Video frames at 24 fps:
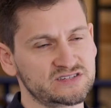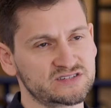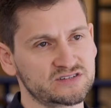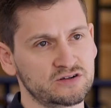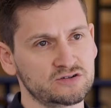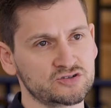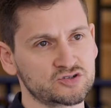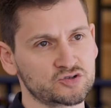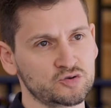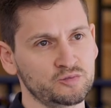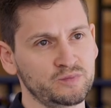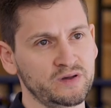is
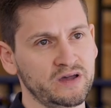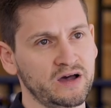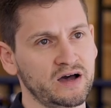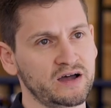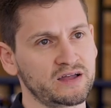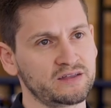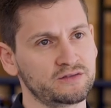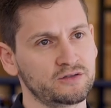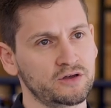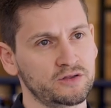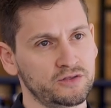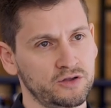also
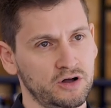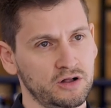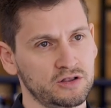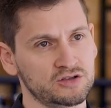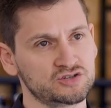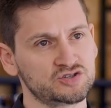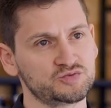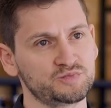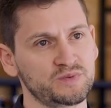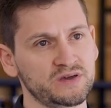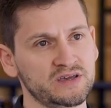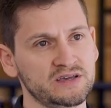behind the
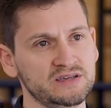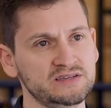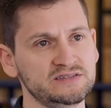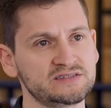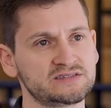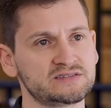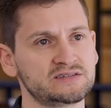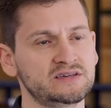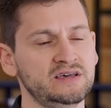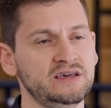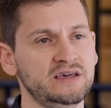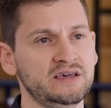knowledge
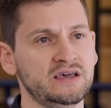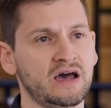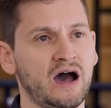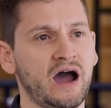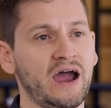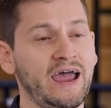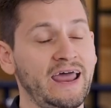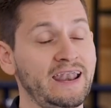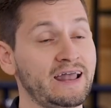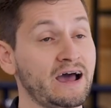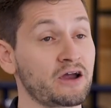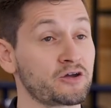base,
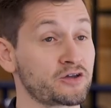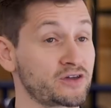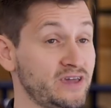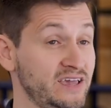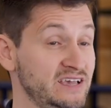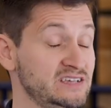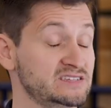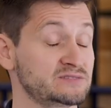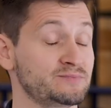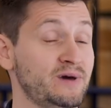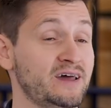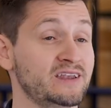and our
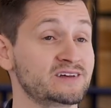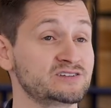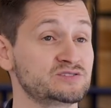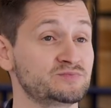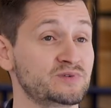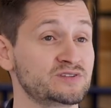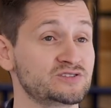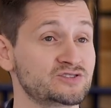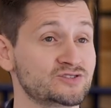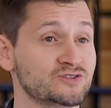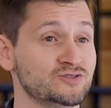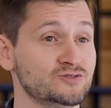case
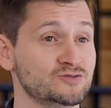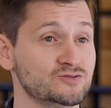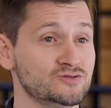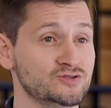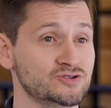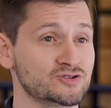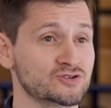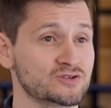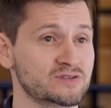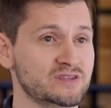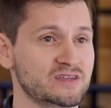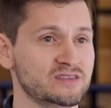management
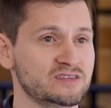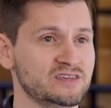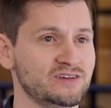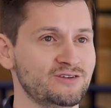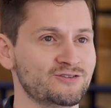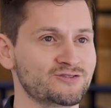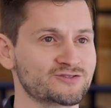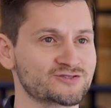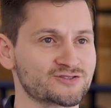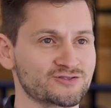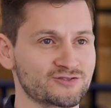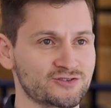solution that
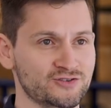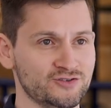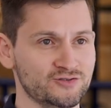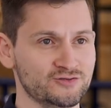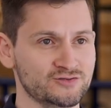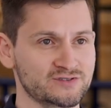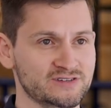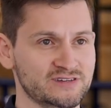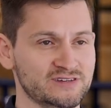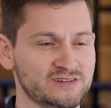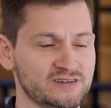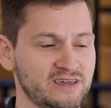dealers are
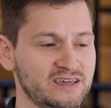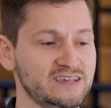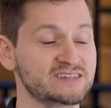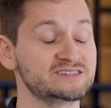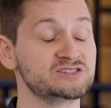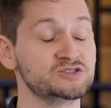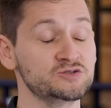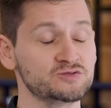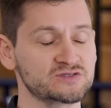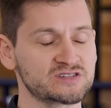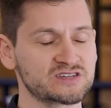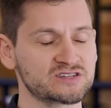using
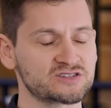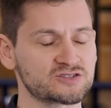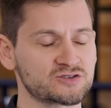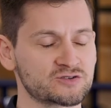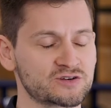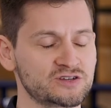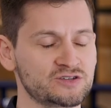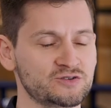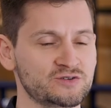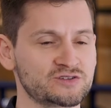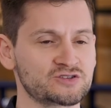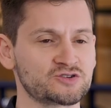
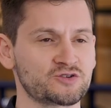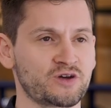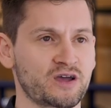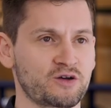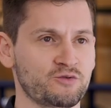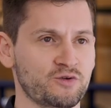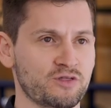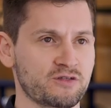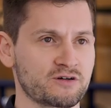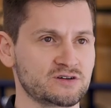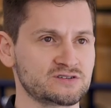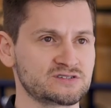to
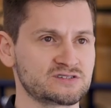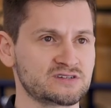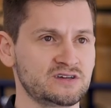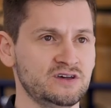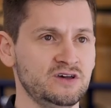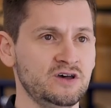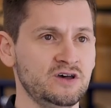interact with us.